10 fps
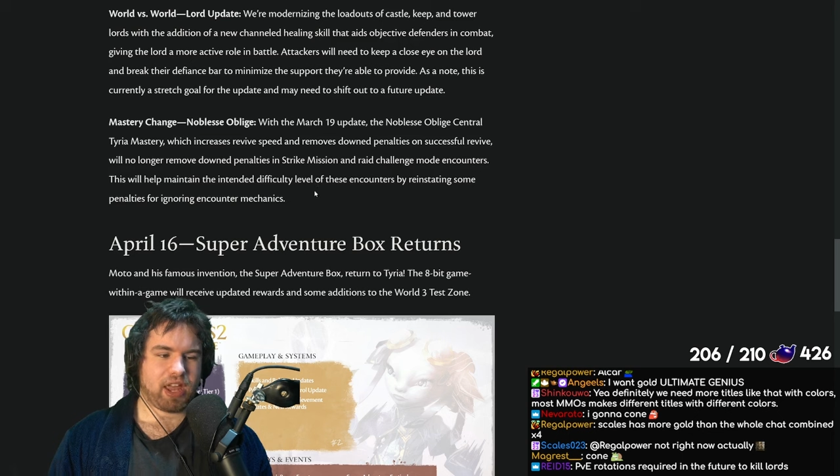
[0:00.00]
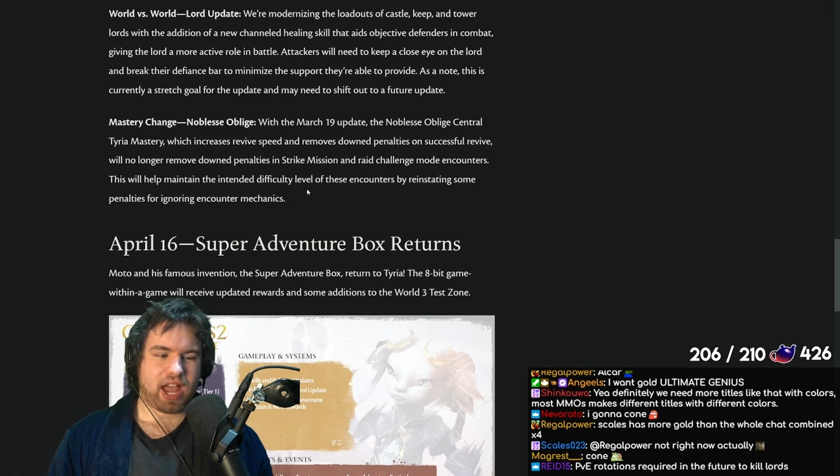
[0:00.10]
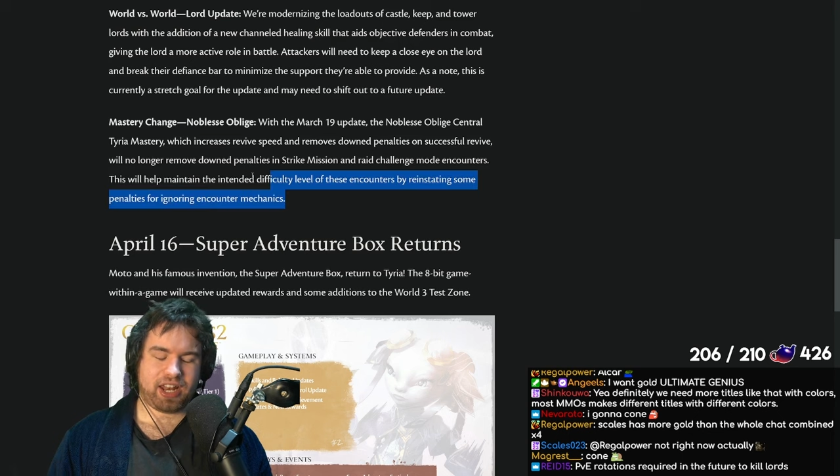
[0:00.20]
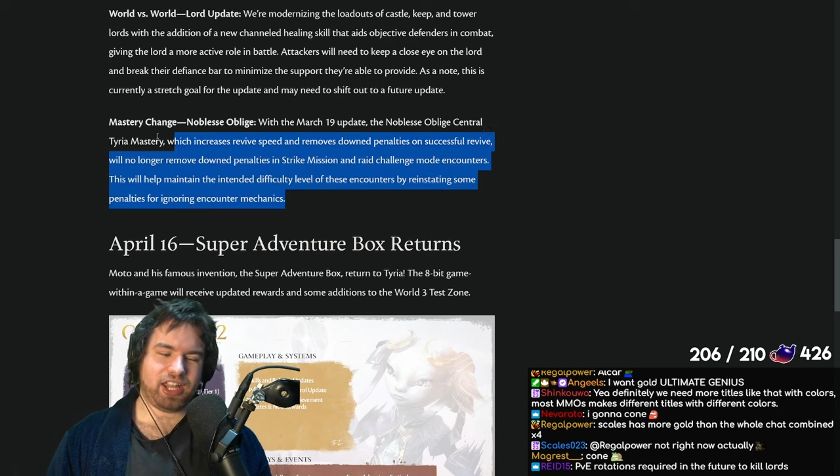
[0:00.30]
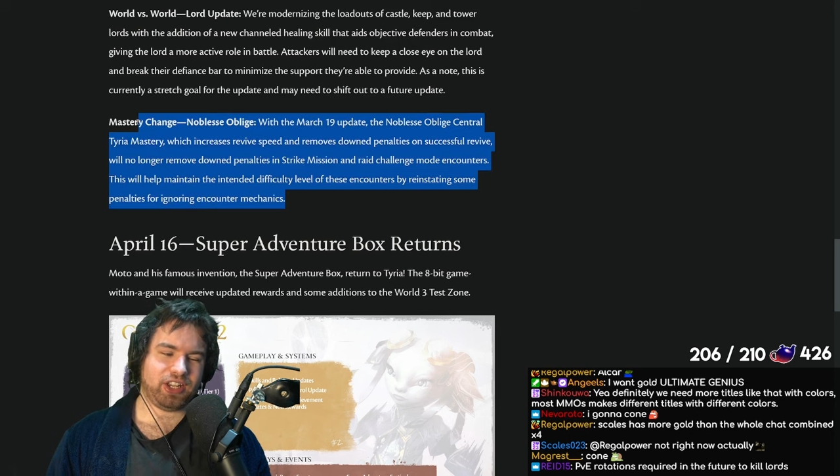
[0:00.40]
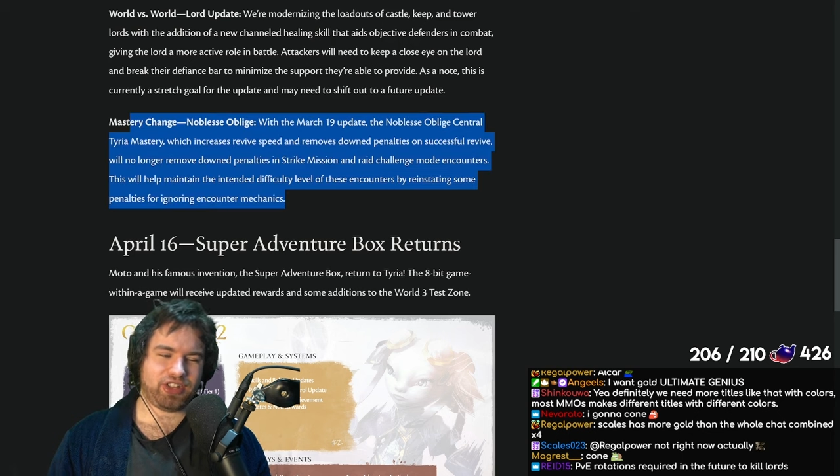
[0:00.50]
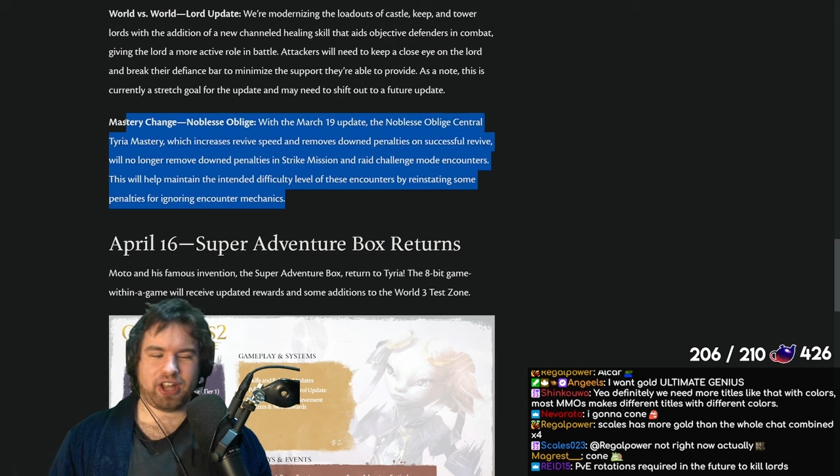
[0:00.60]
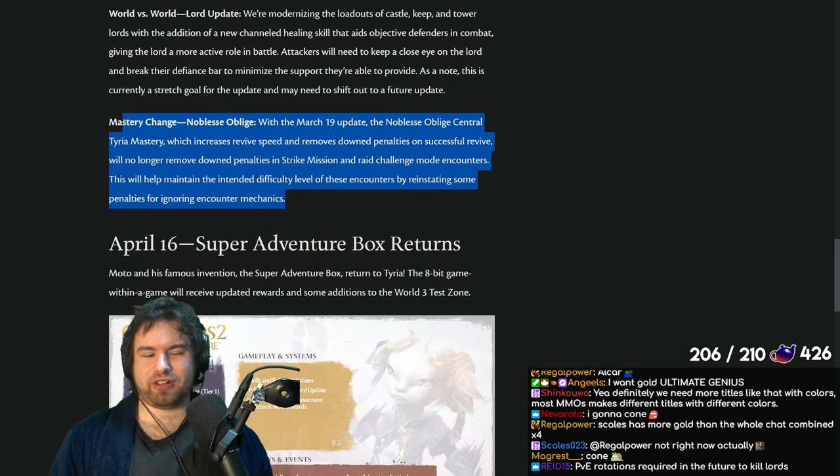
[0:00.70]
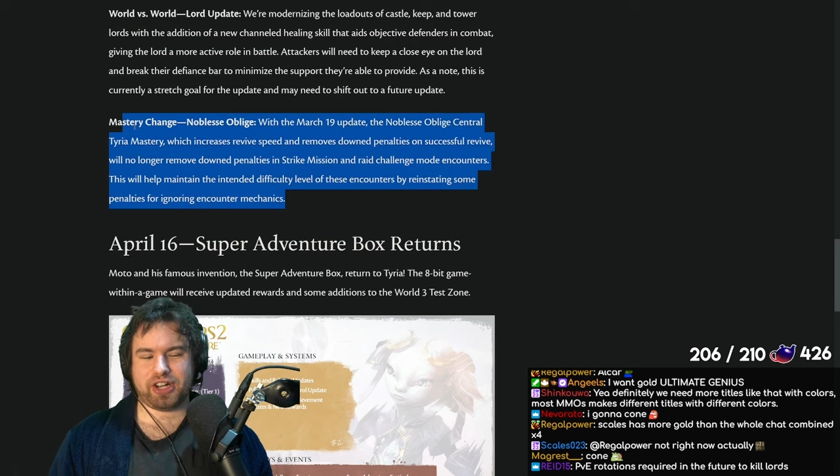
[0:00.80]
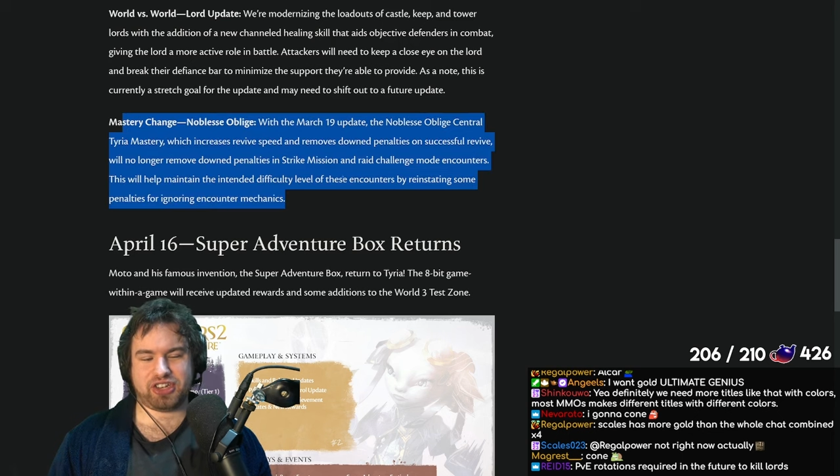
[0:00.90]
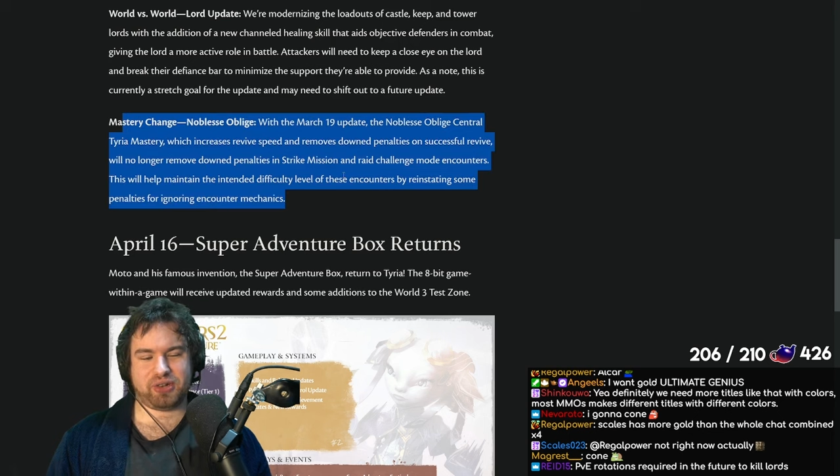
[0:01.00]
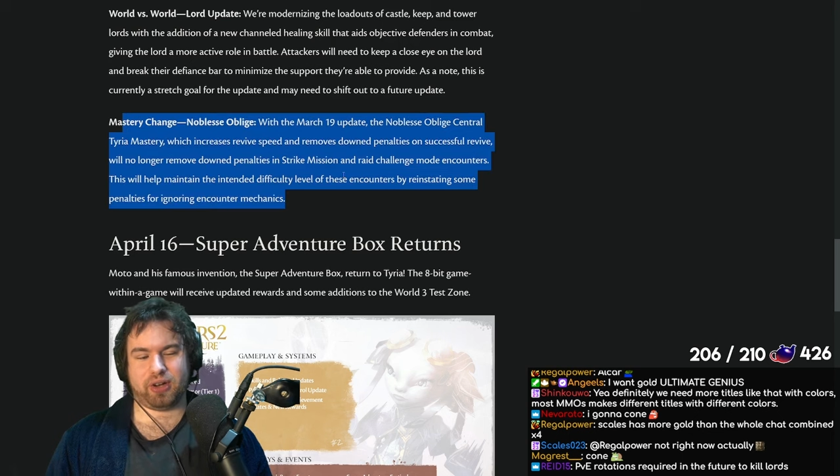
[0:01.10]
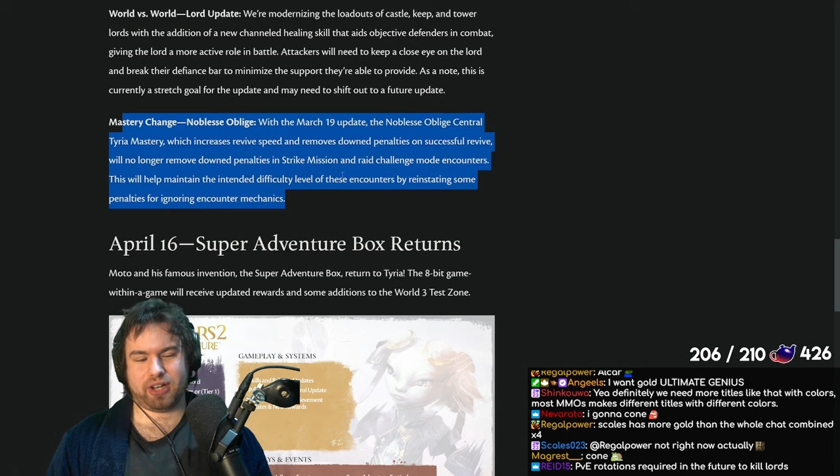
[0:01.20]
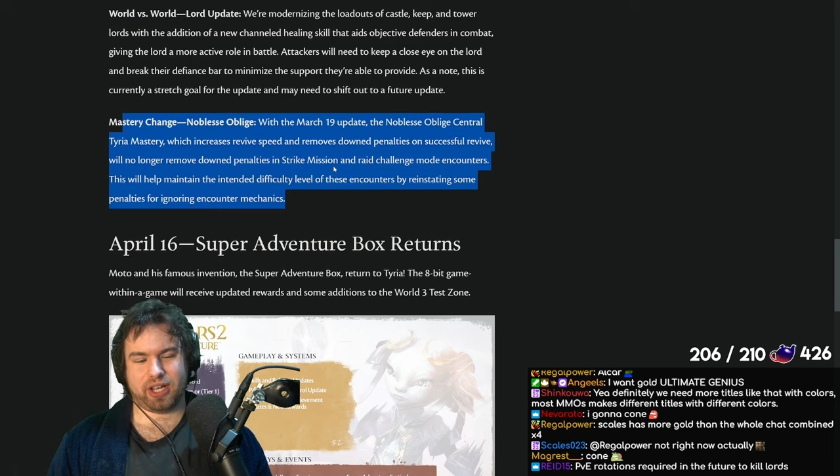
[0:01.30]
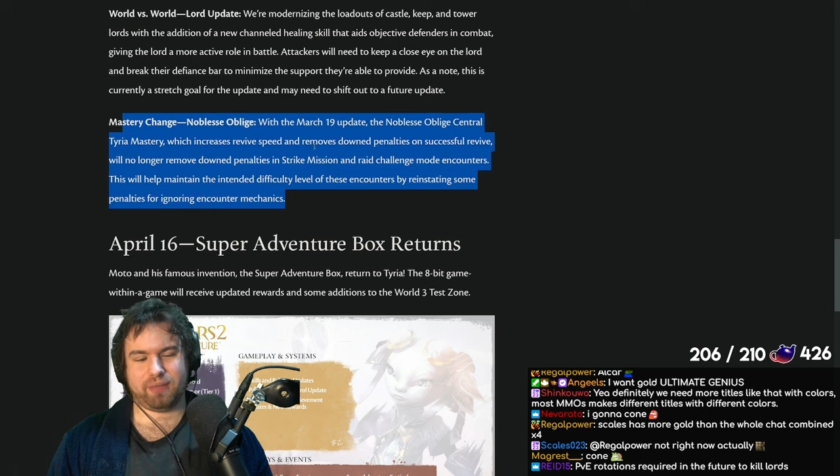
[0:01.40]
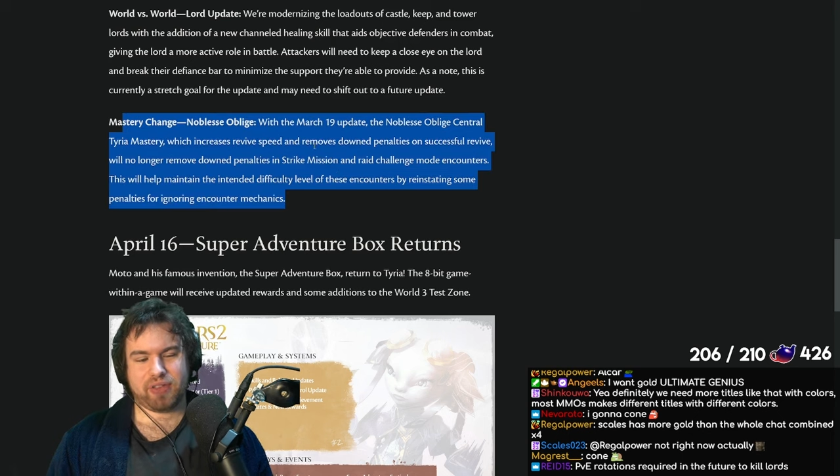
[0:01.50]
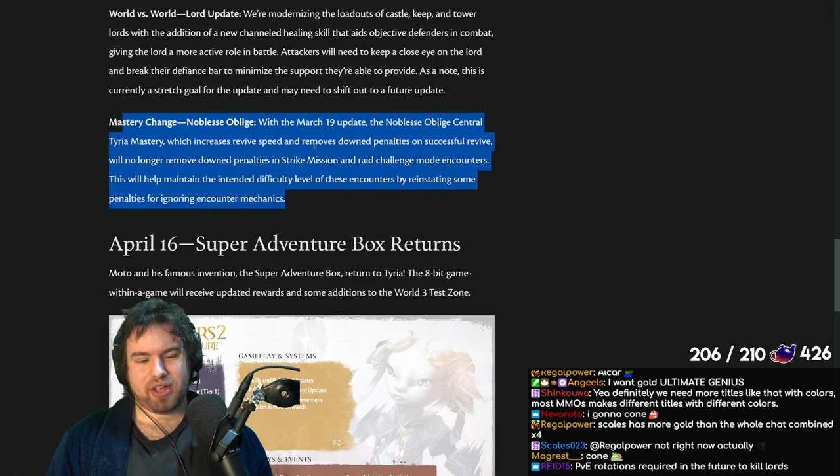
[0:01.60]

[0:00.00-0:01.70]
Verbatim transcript: And here's the other interesting one here.